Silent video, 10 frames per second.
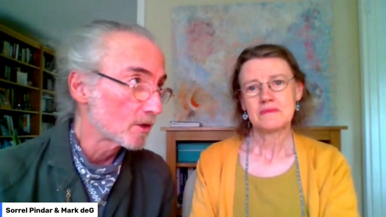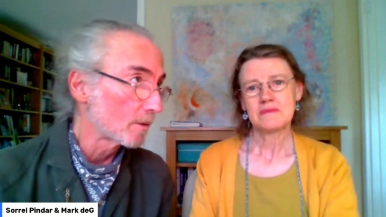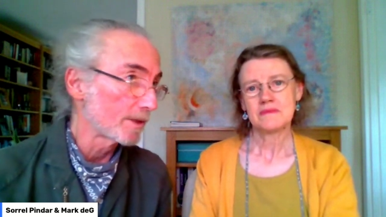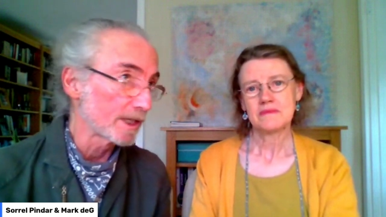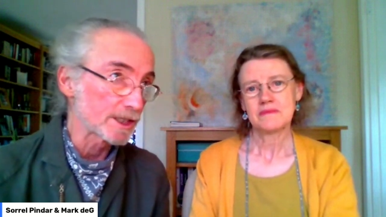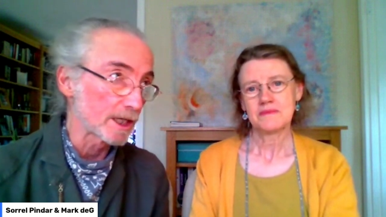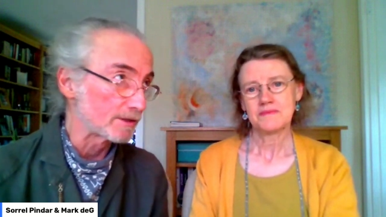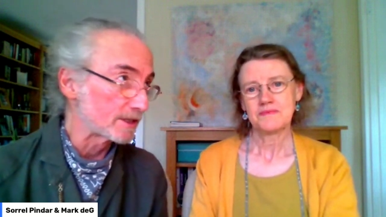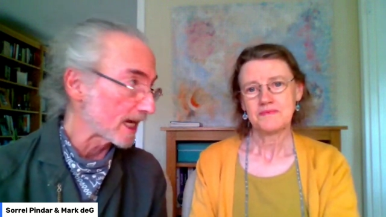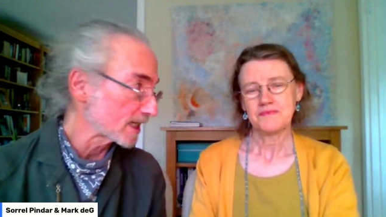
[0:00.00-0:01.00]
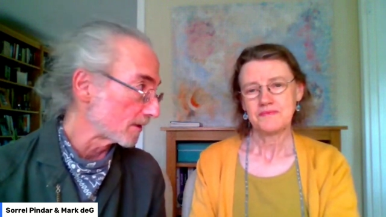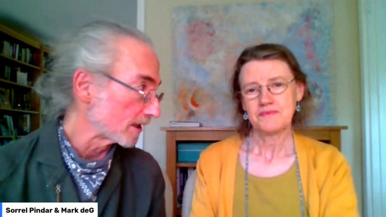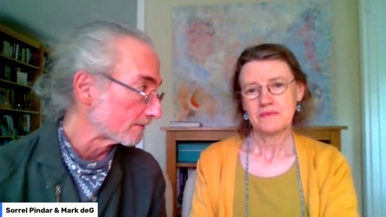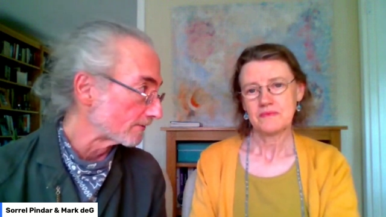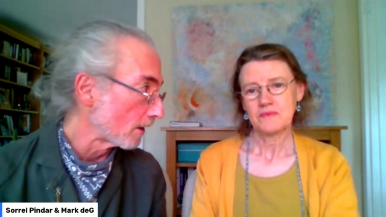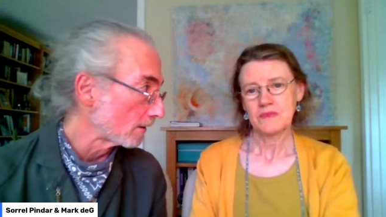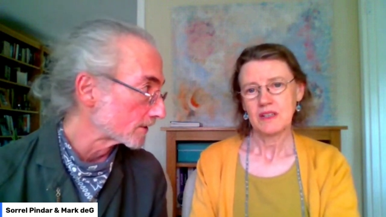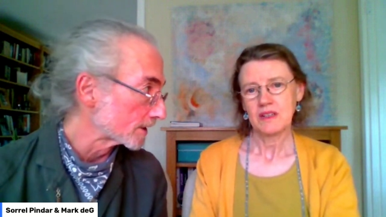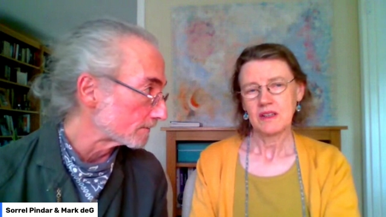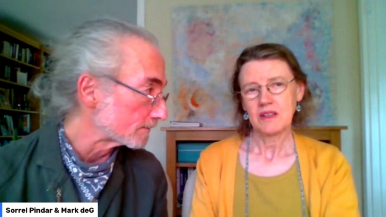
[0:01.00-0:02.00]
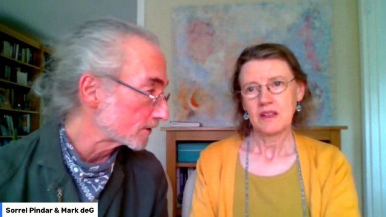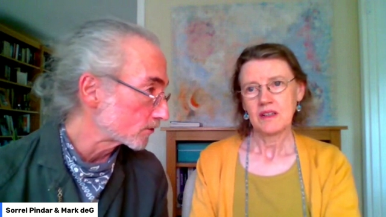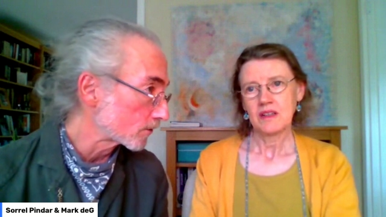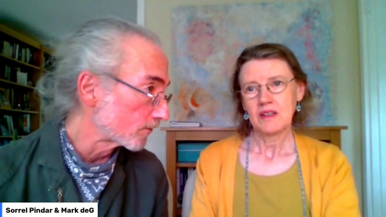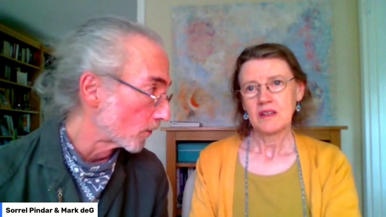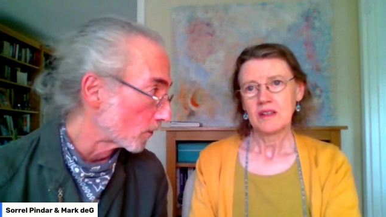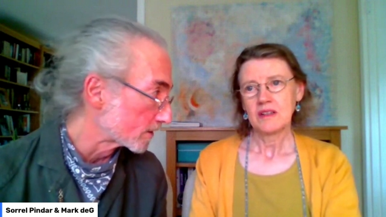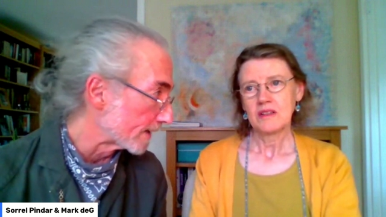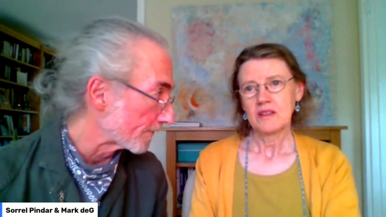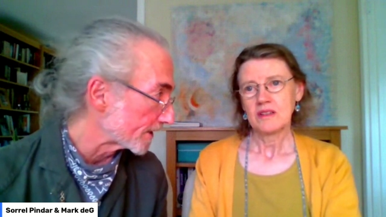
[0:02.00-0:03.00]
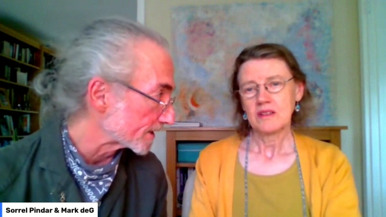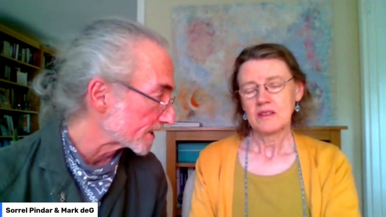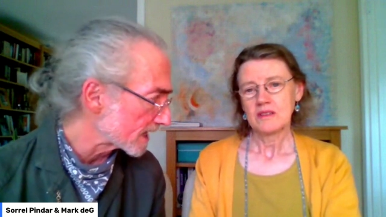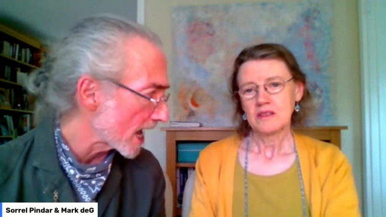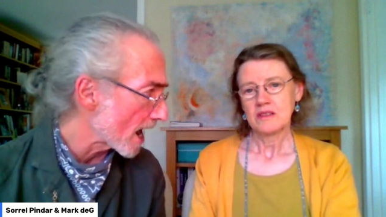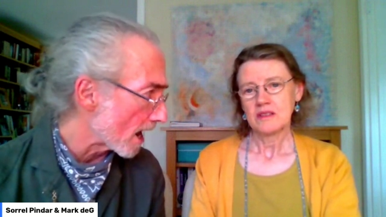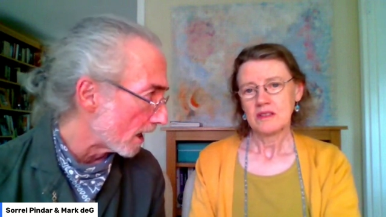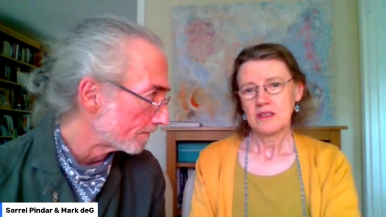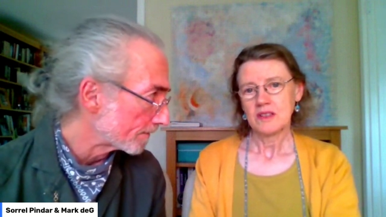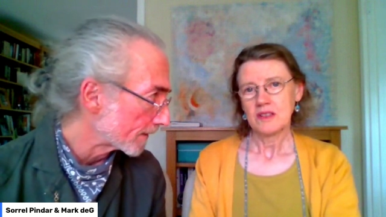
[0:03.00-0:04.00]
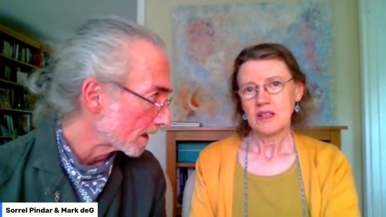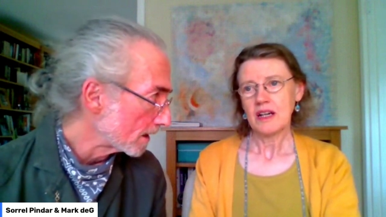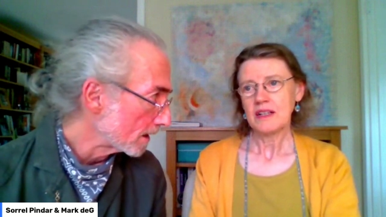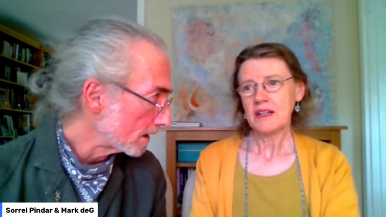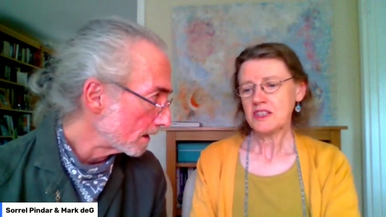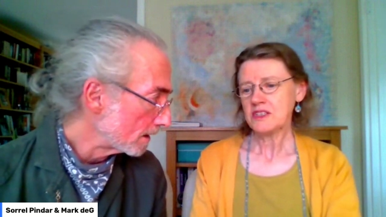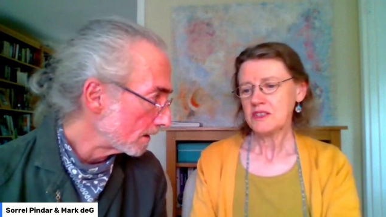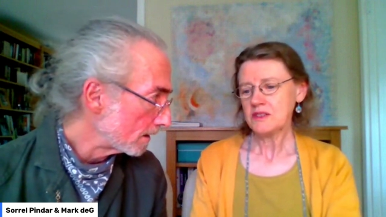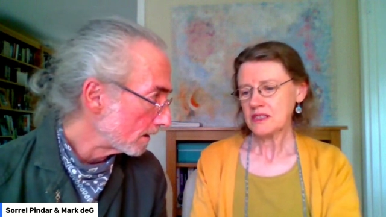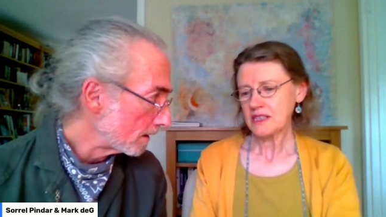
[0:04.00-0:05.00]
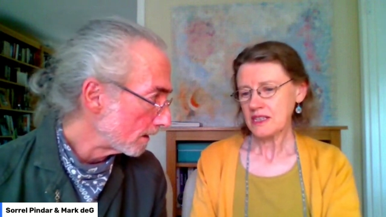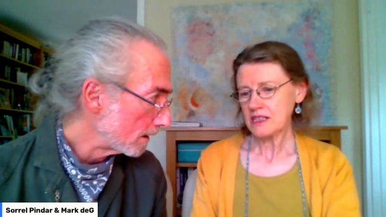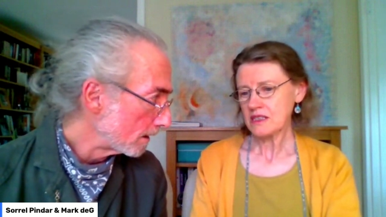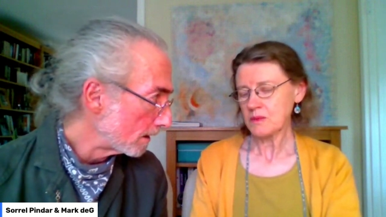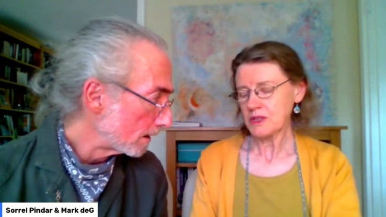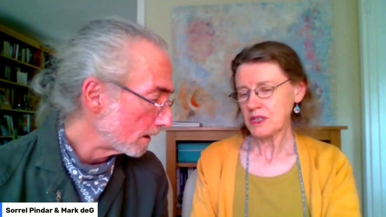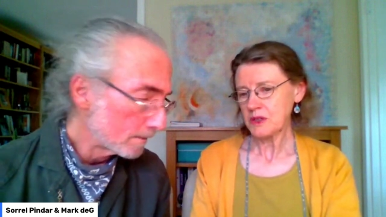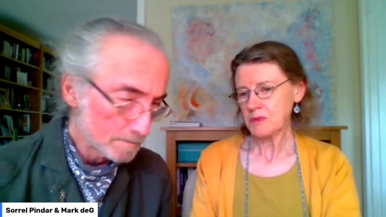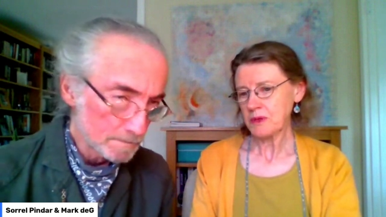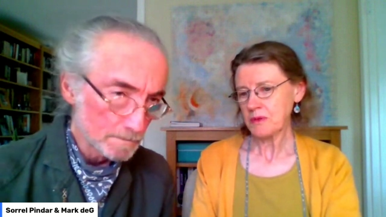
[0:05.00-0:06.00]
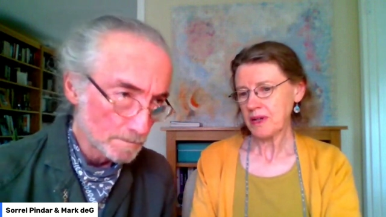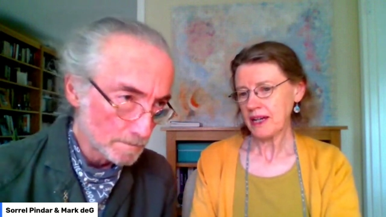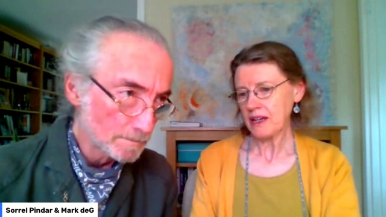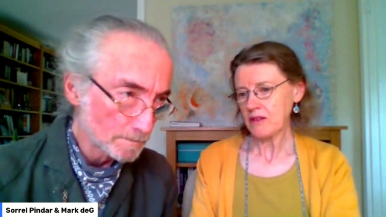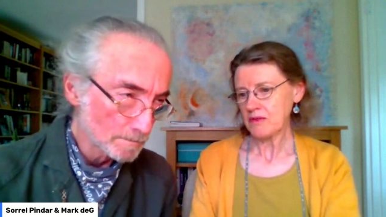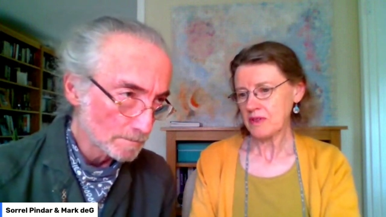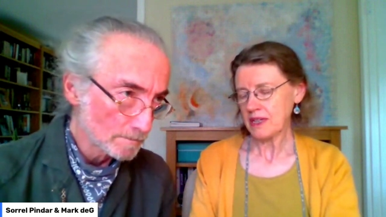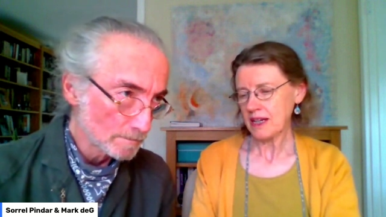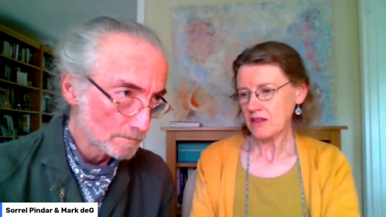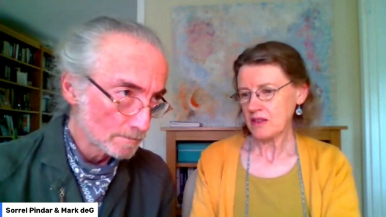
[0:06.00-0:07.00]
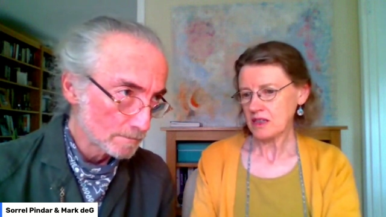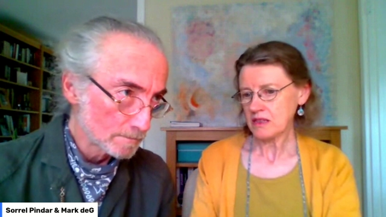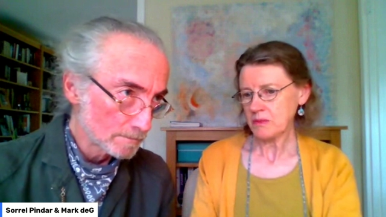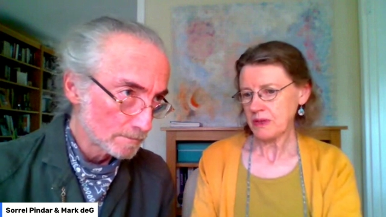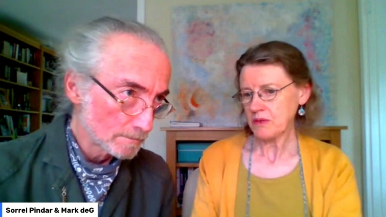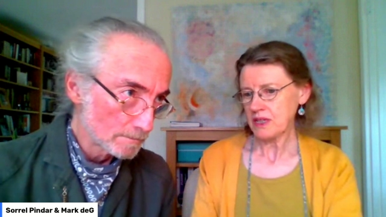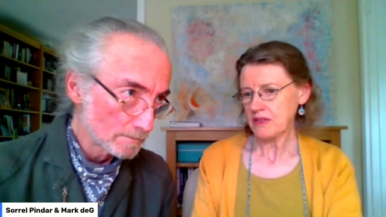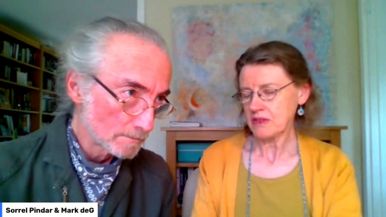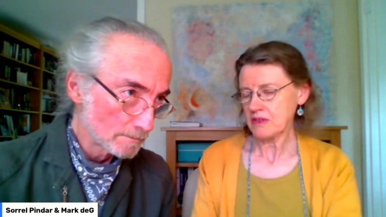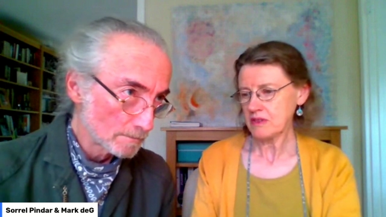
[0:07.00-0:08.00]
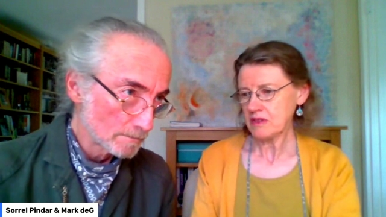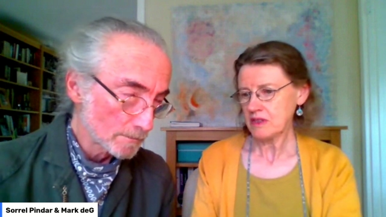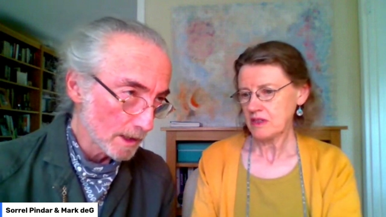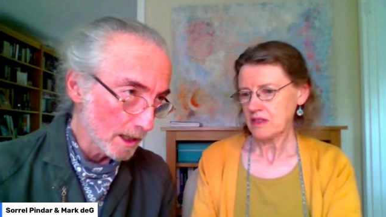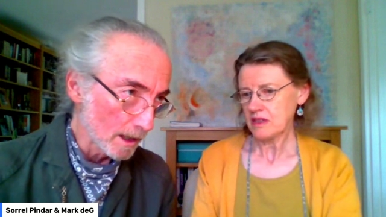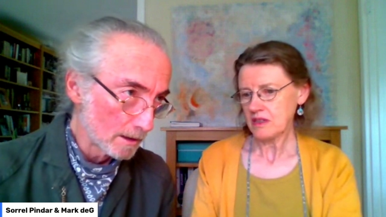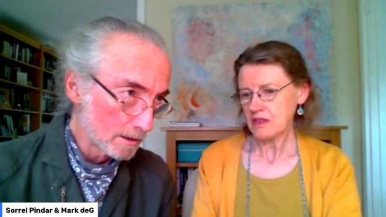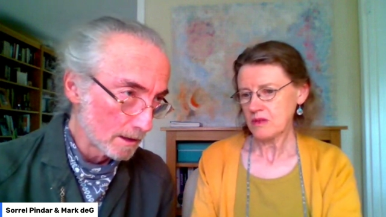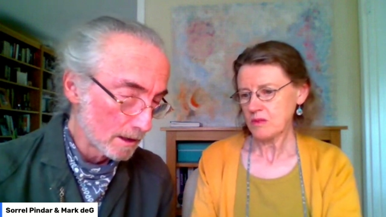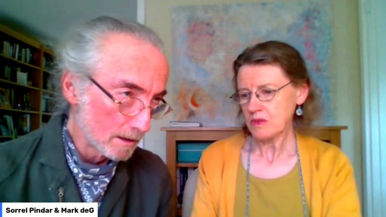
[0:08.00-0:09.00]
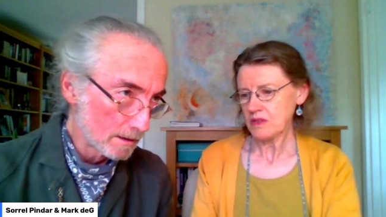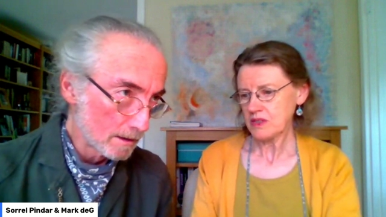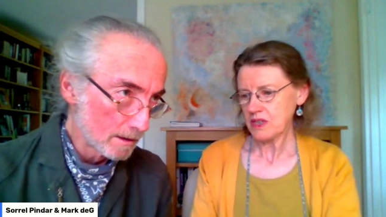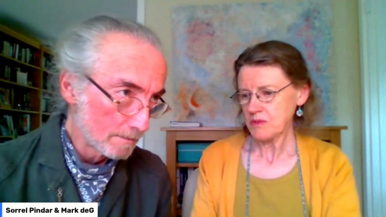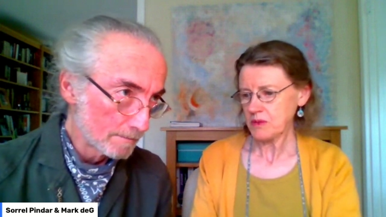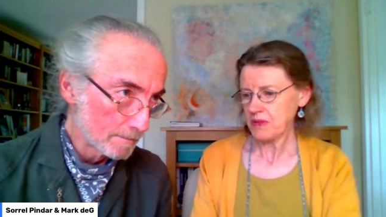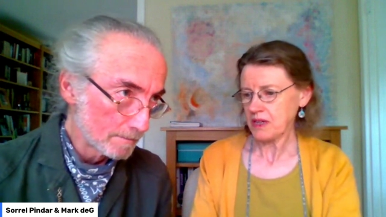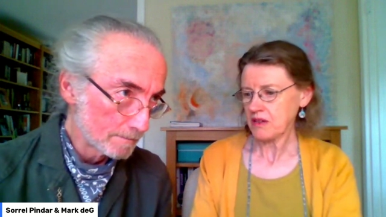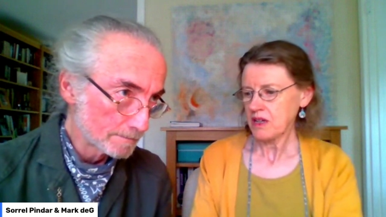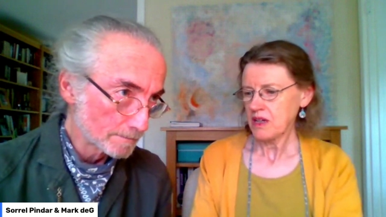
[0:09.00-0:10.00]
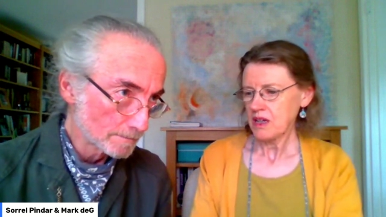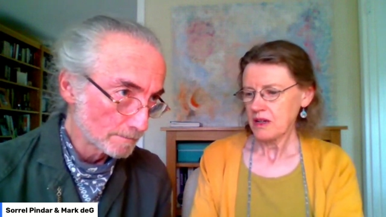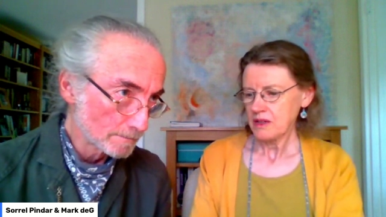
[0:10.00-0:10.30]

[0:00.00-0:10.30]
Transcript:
Speaker 1: is not being so desperately involved and fraught about things as they are.
Speaker 2: And actually, you can say to somebody who's been banging on for an hour and a half about whatever, yeah, um, time's up now.